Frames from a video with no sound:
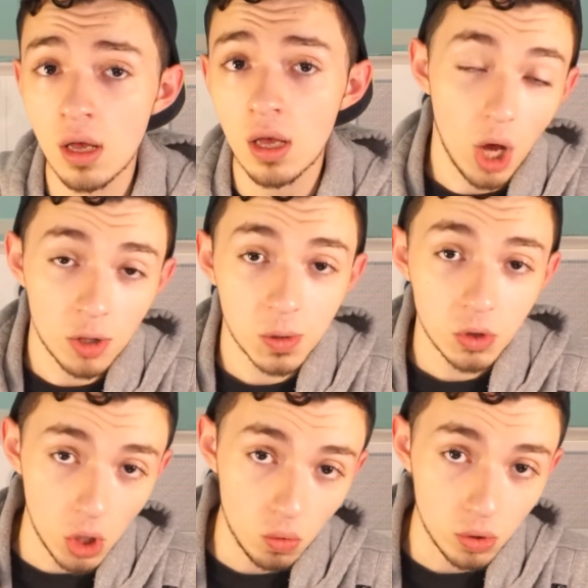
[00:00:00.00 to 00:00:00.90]
We also
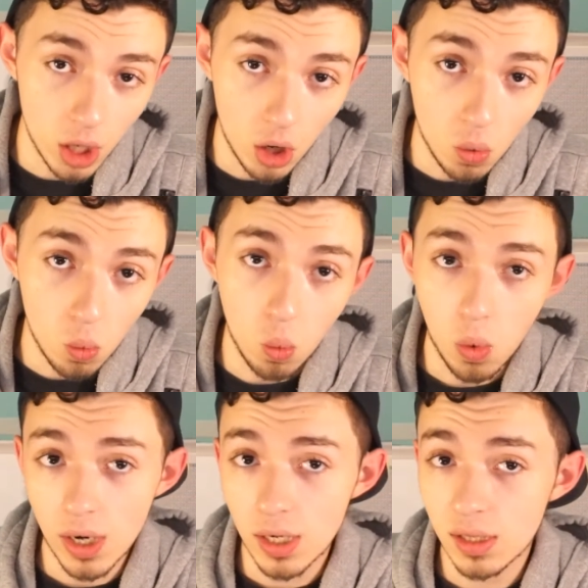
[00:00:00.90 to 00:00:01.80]
don't know
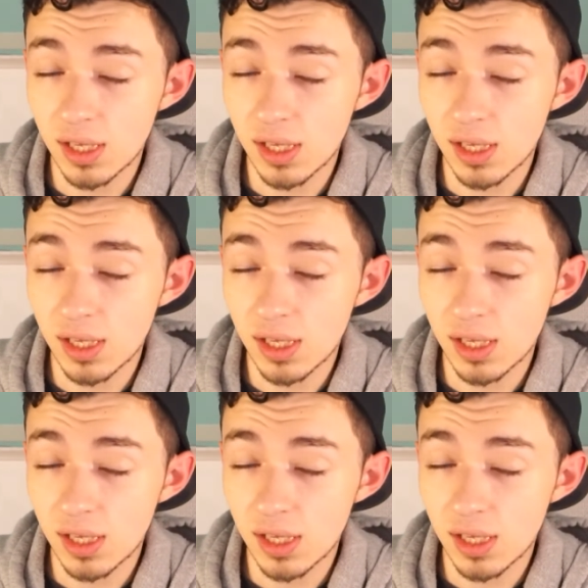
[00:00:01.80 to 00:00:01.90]
what